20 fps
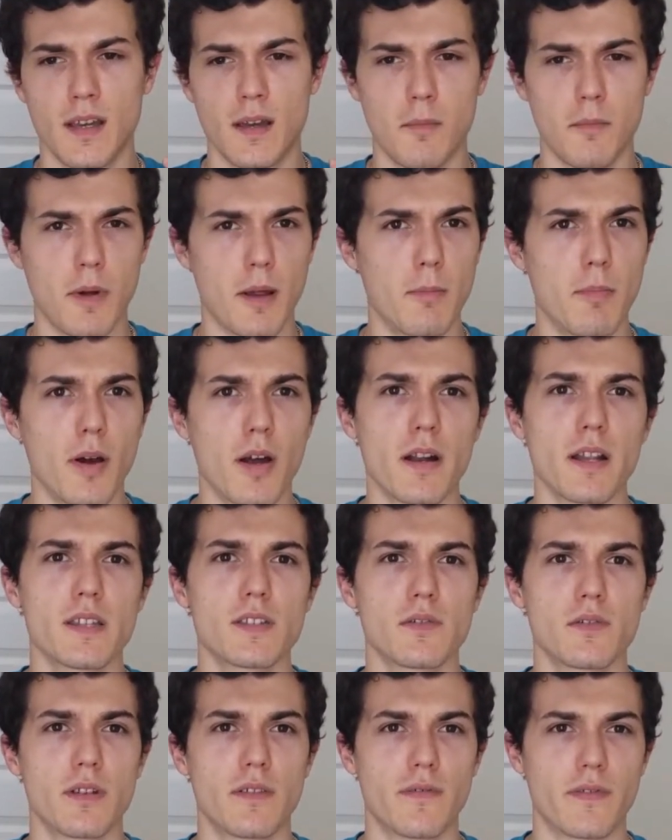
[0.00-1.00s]
My body
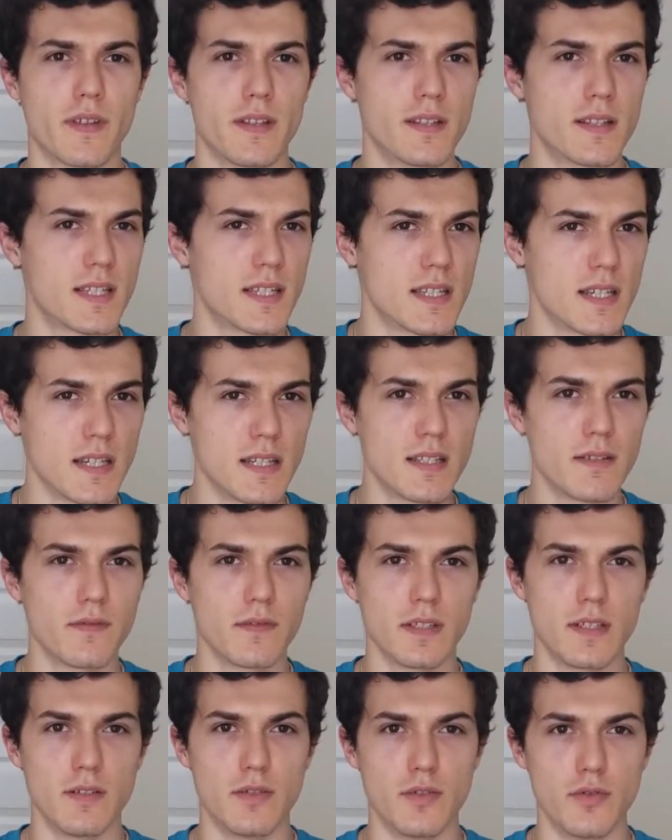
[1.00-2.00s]
sort of
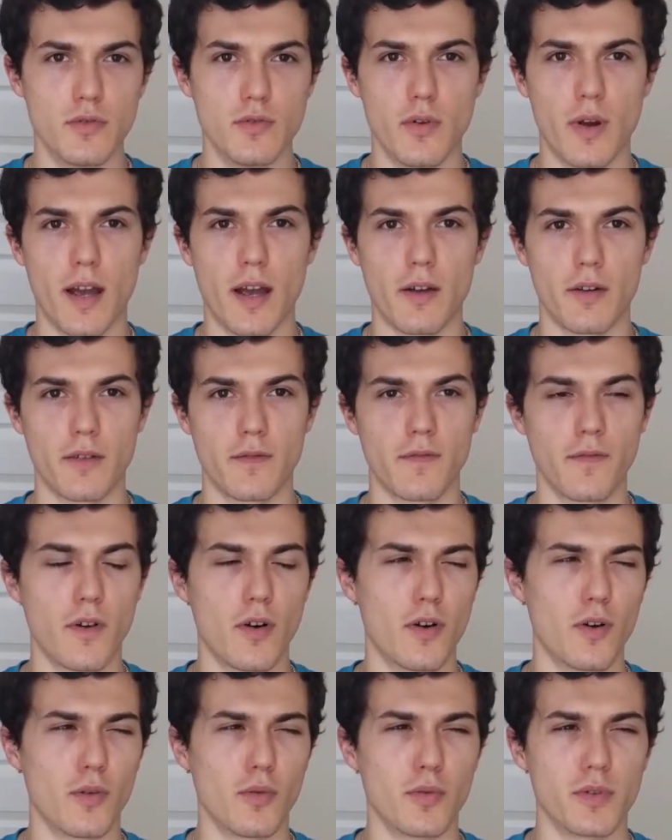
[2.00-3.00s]
instinctively knew how to
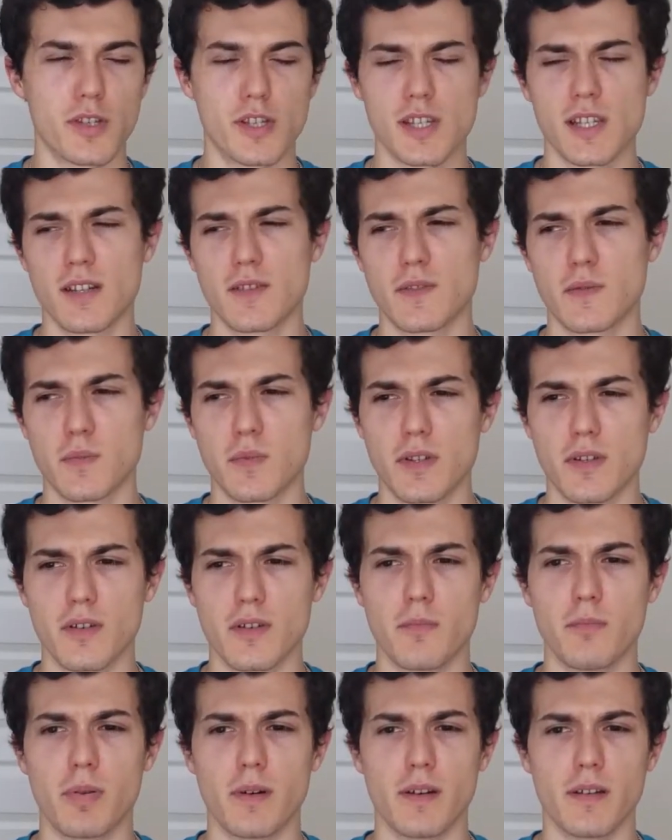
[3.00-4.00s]
fall, which sounds
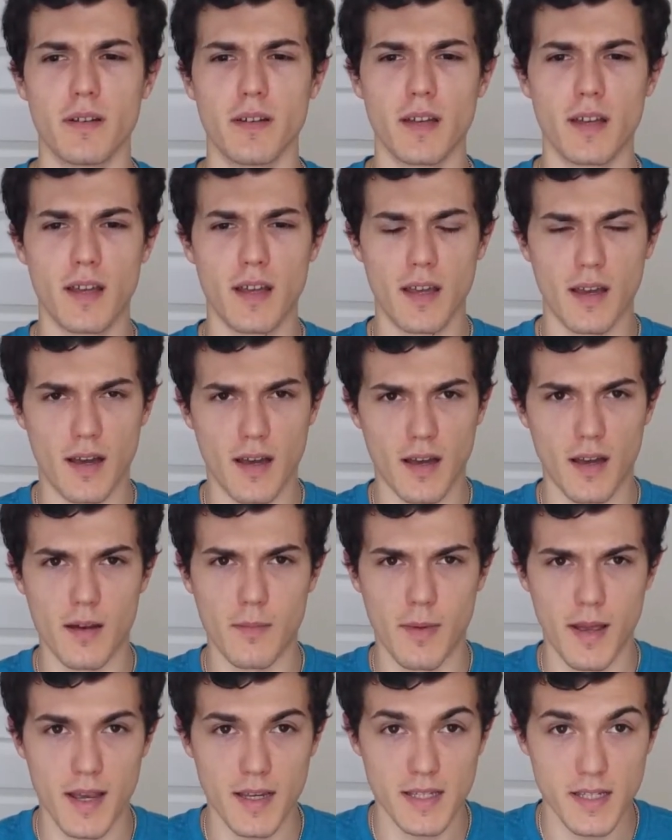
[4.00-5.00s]
weird, but
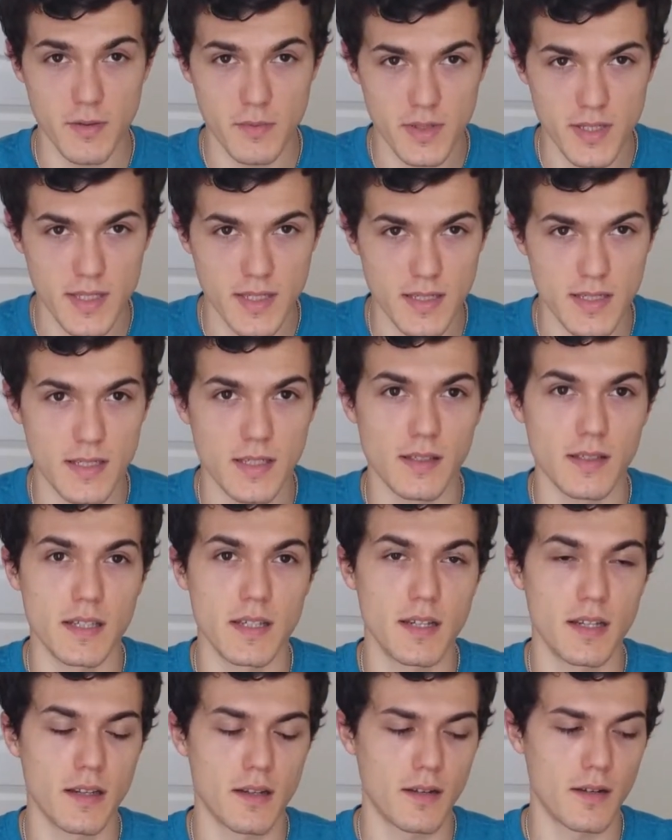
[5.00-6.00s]
as I was
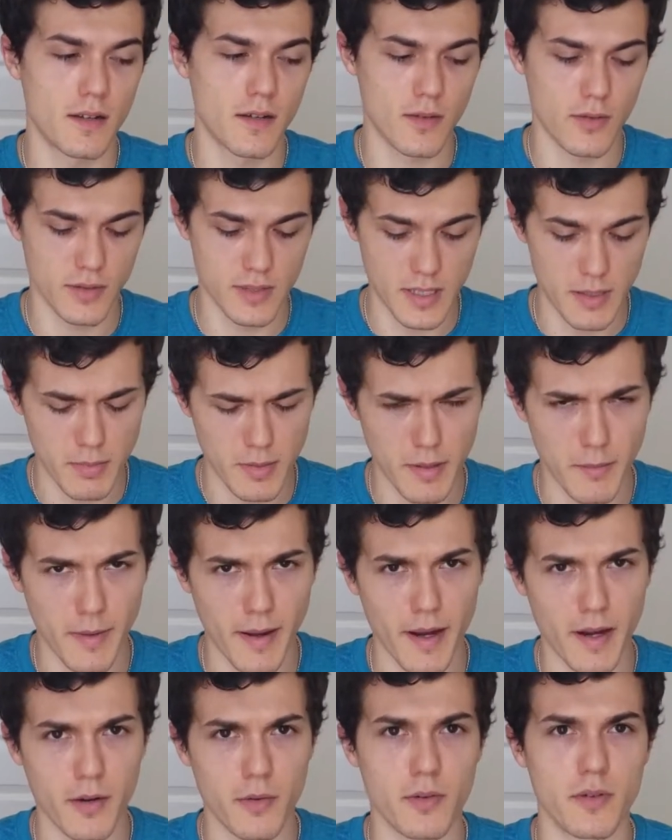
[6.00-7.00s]
leaning or tipping
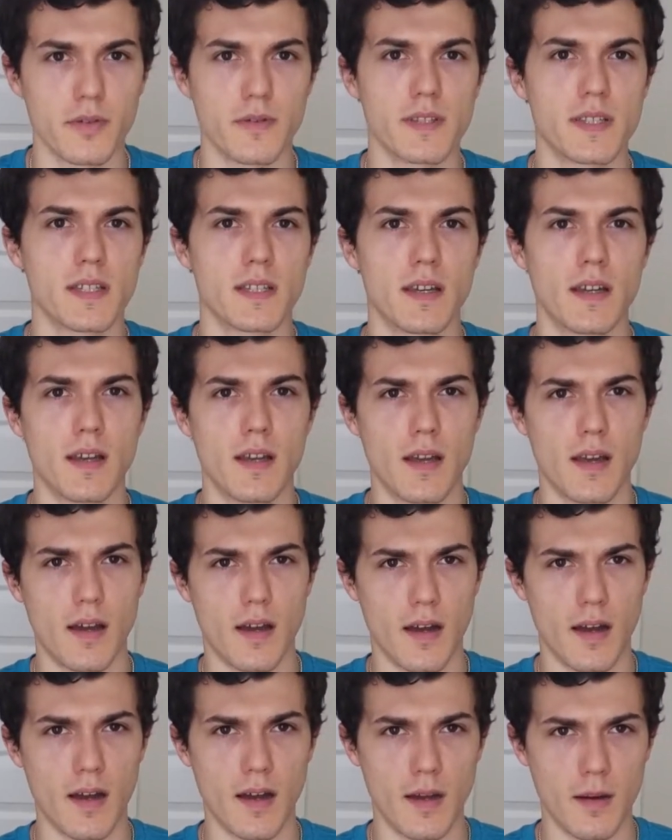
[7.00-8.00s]
backwards,
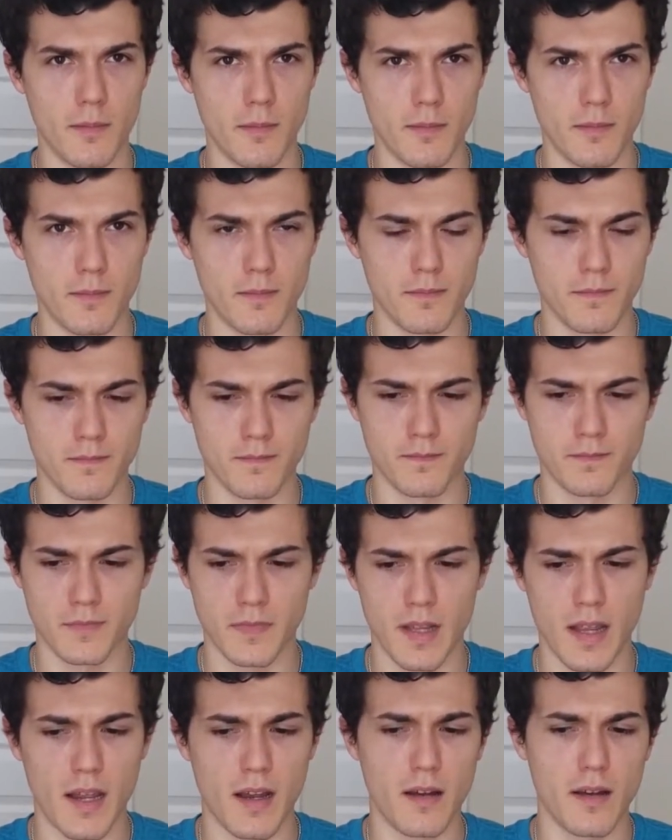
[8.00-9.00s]

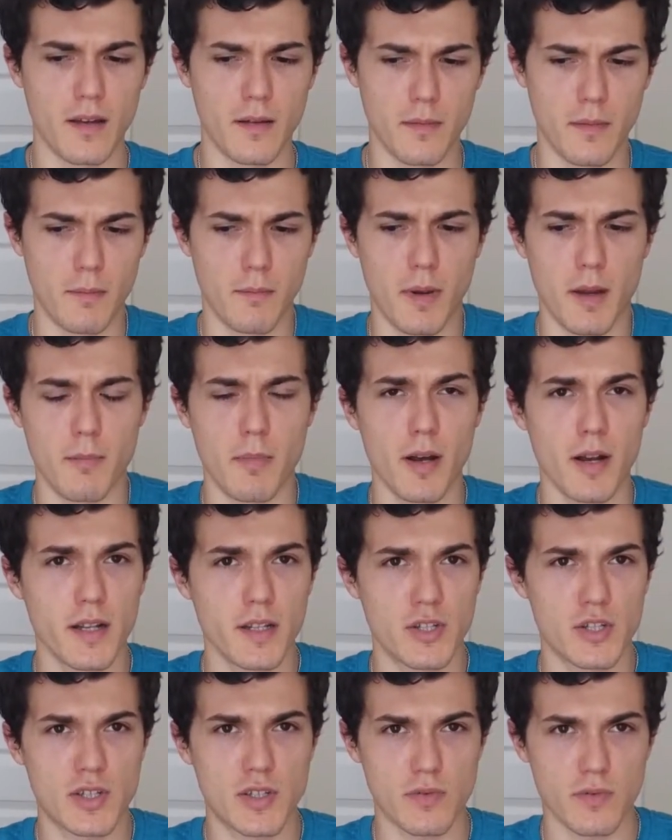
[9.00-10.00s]
my body
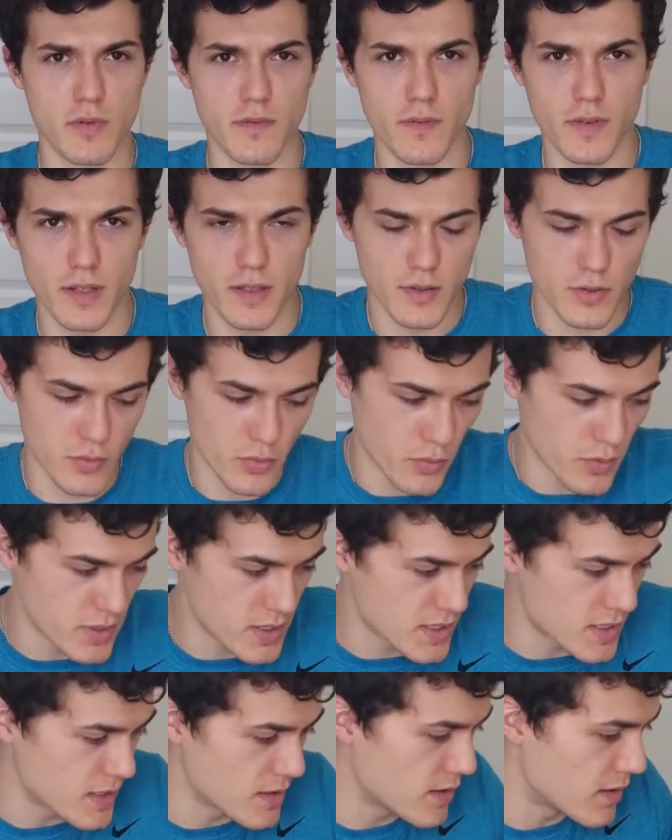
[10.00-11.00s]
just sort of like
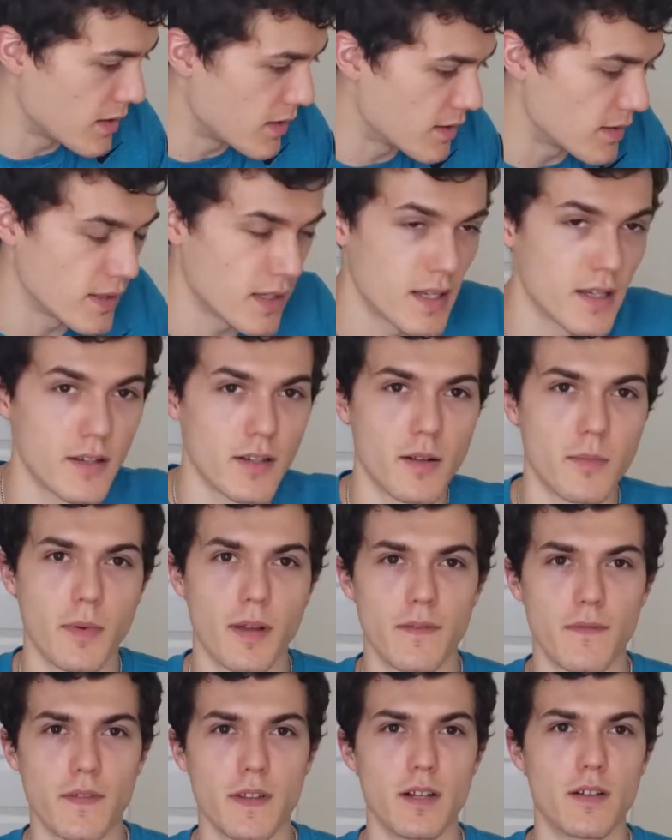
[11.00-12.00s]
twisted and landed on my
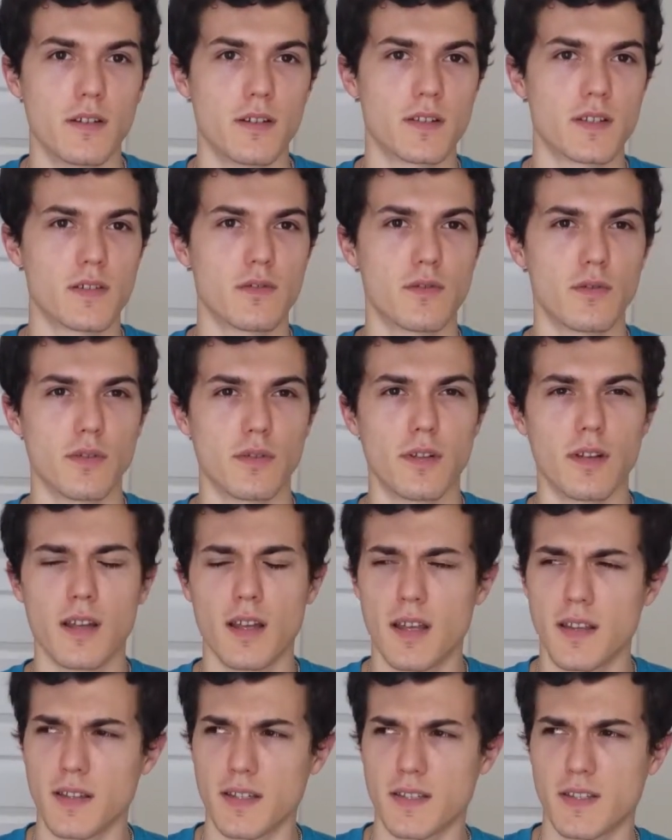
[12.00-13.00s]
feet on its own.
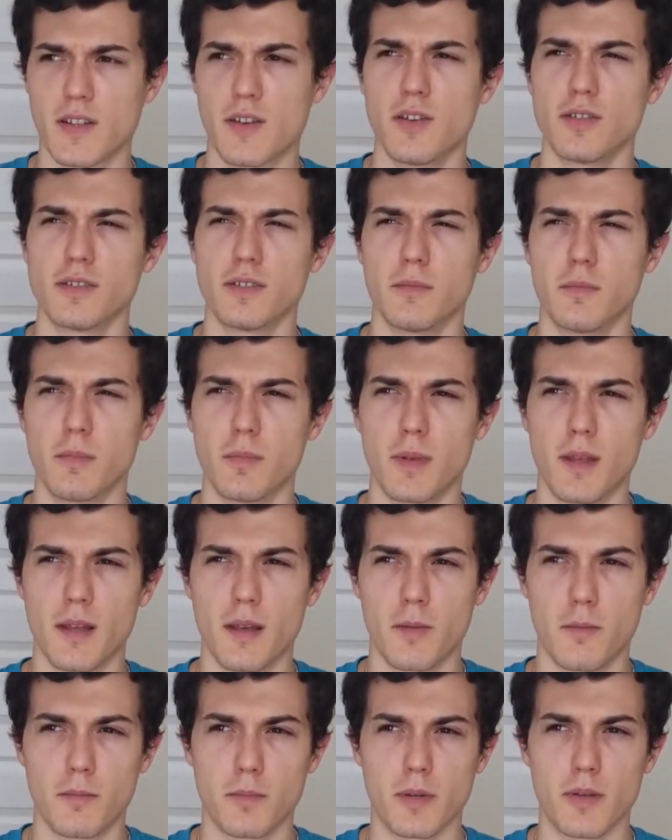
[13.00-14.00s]
I think it's called a
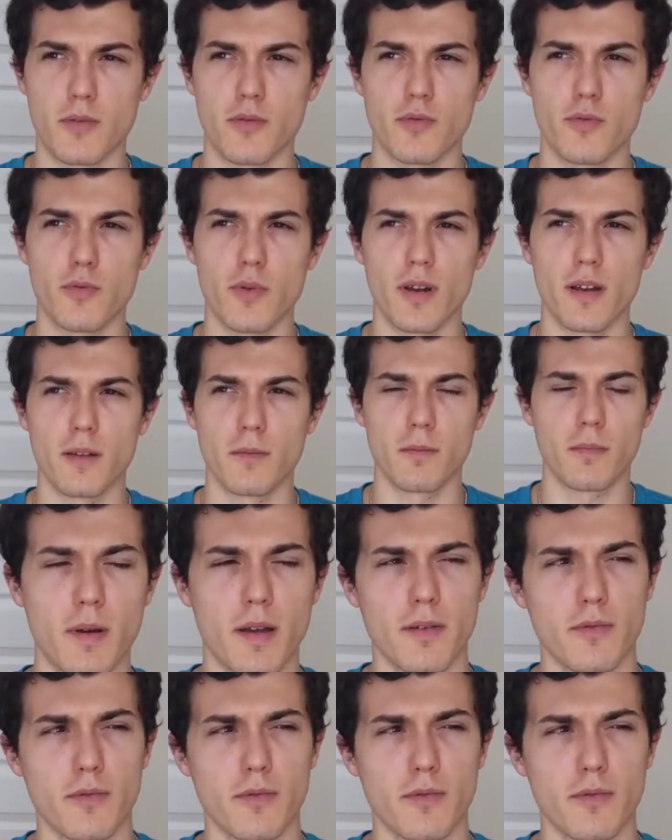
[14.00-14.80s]
pirouette.